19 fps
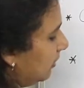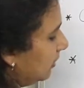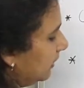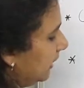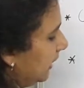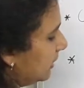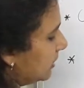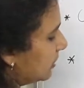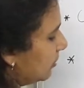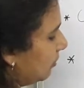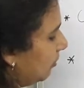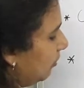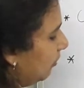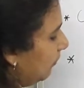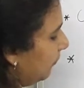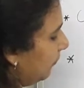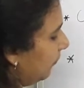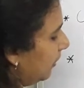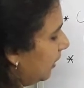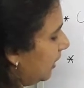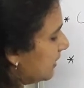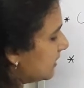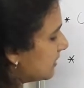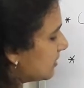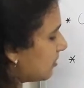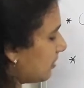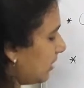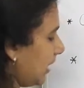they show
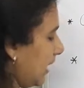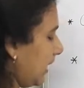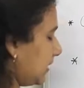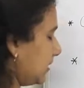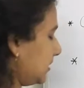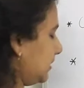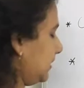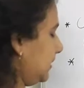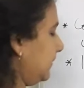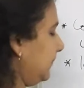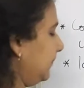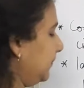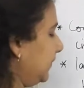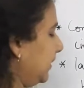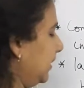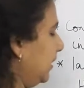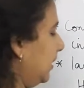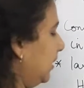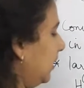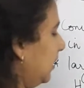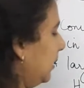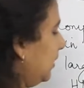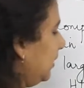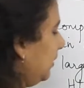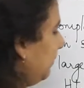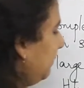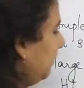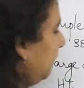fast reaction.
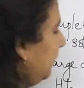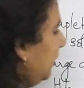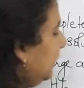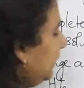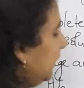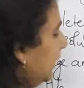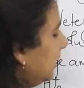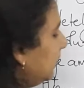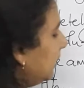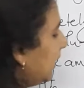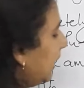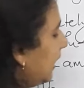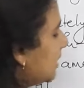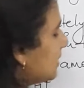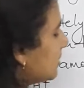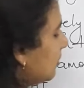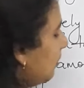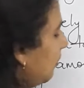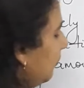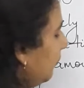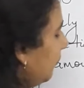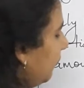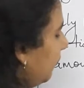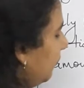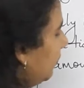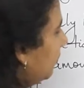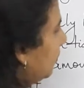But in the case of